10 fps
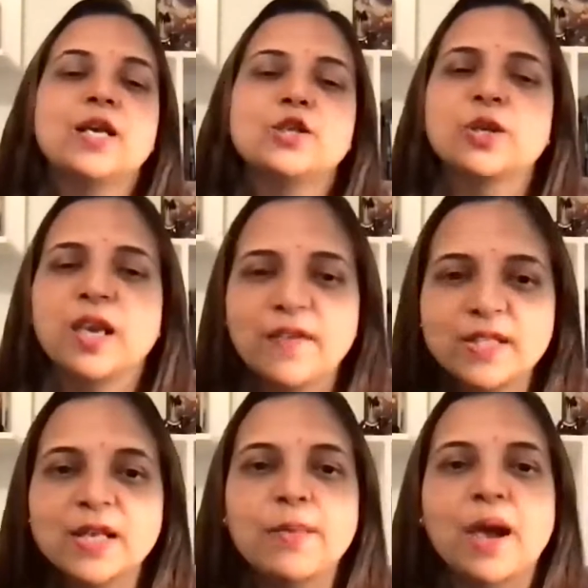So give
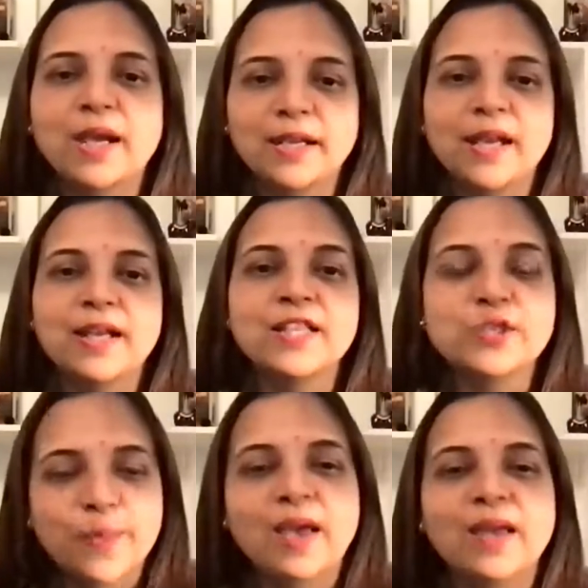us some idea and
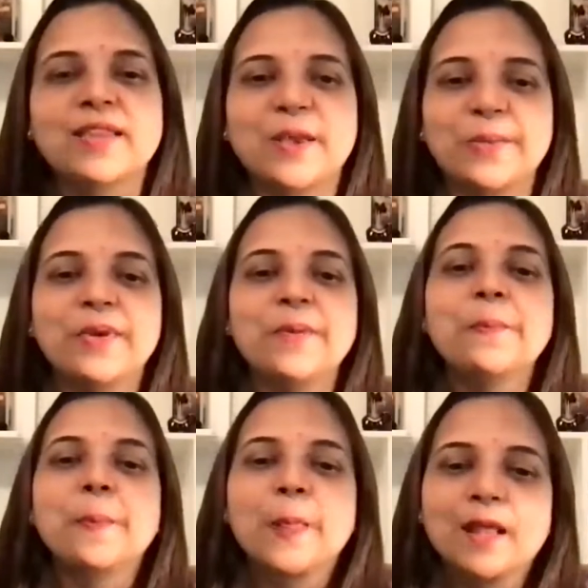inspire them.
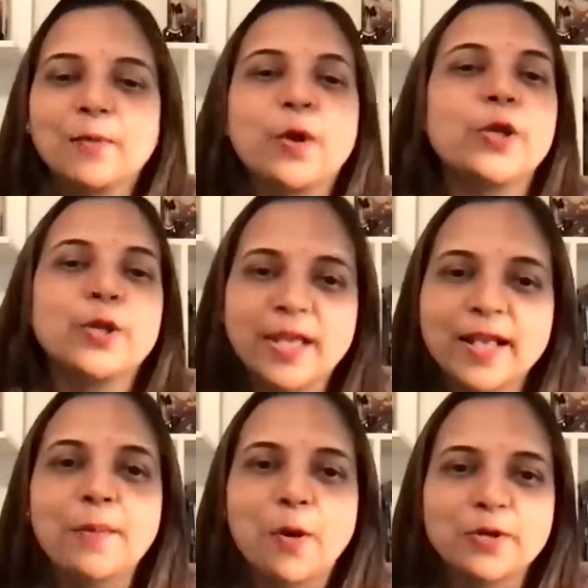What do you
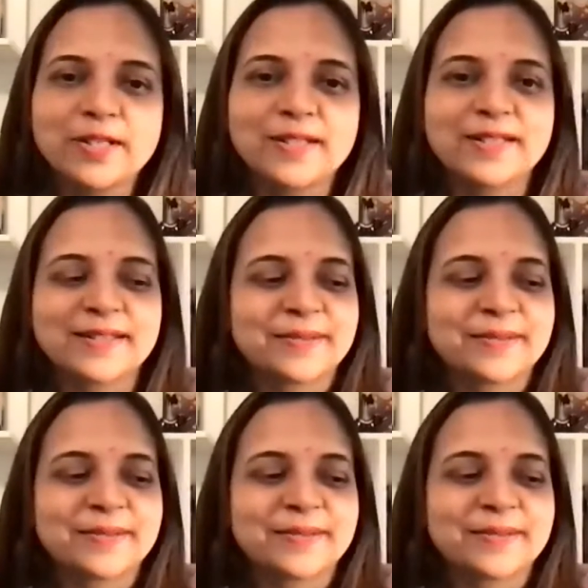think about it?